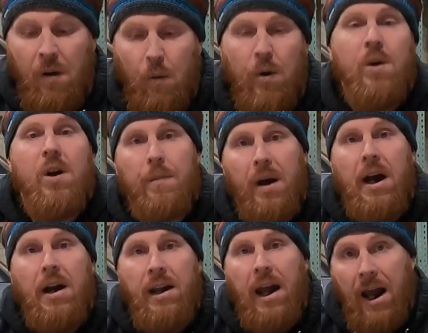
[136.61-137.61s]
We'll come
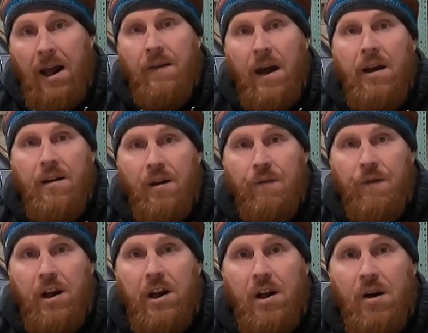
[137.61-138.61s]
back and add that to the
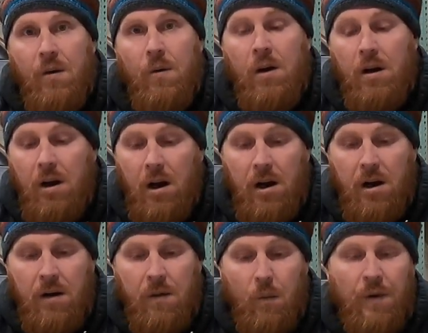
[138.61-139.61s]
video
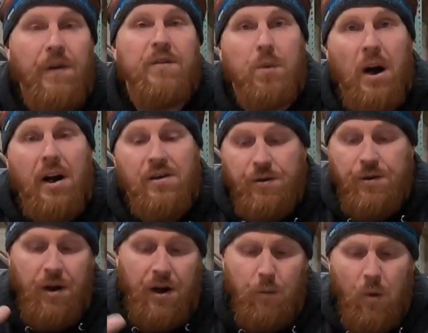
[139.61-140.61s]
uh, when those brackets are
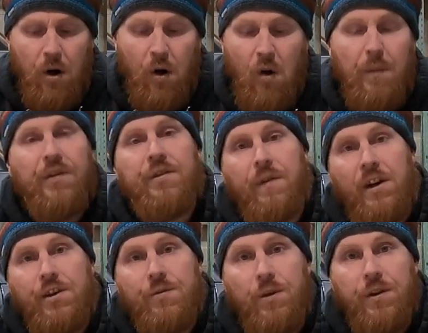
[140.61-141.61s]
done. We're almost
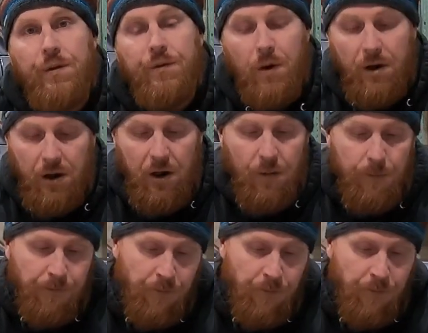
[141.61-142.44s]
finished with those right now.